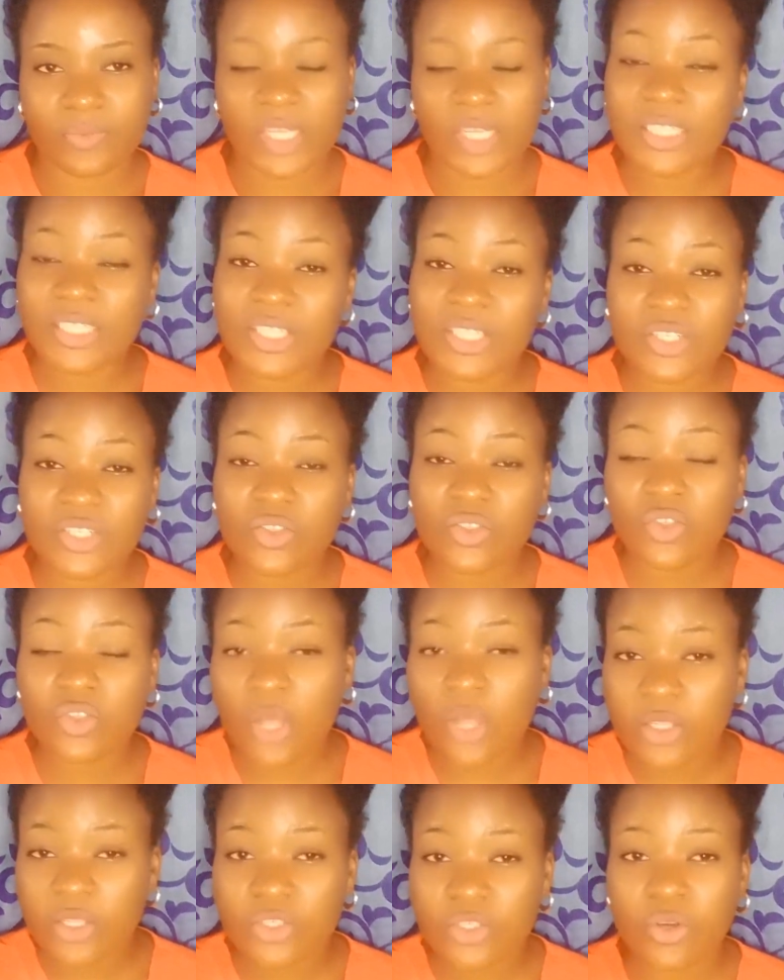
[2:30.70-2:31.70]
It is
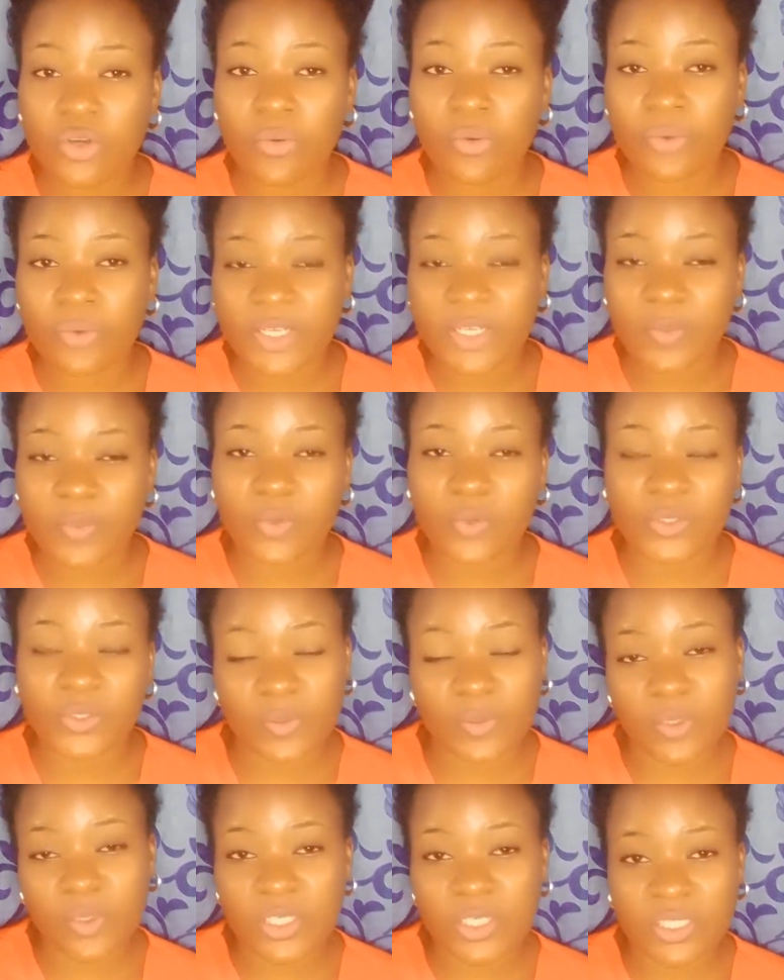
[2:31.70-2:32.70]
not your
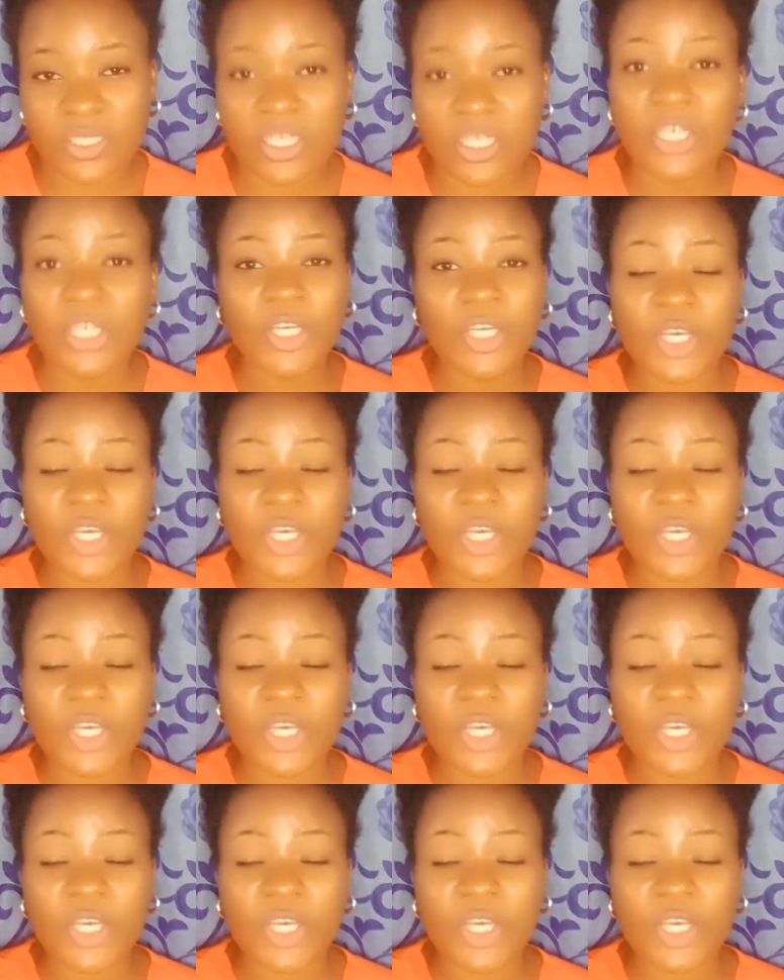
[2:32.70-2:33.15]
responsibility.